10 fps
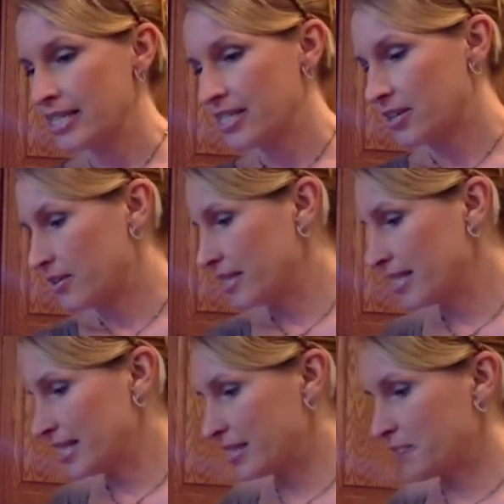So this
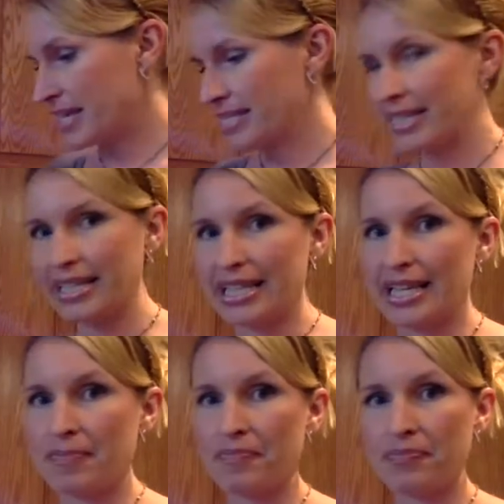is
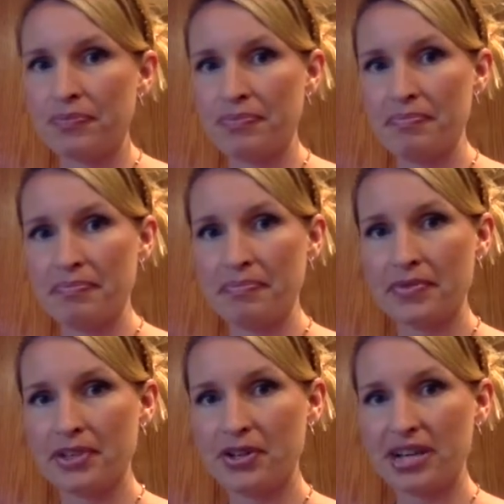basically
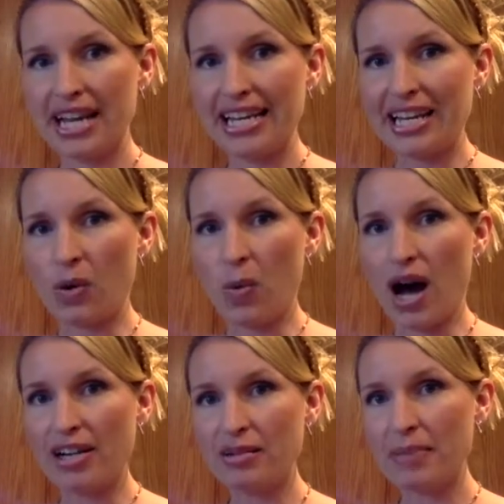creating a
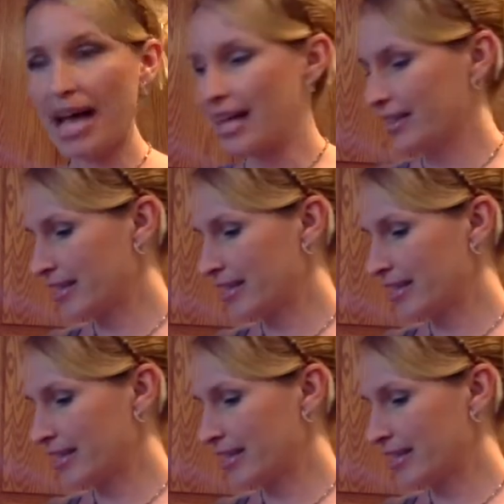water bath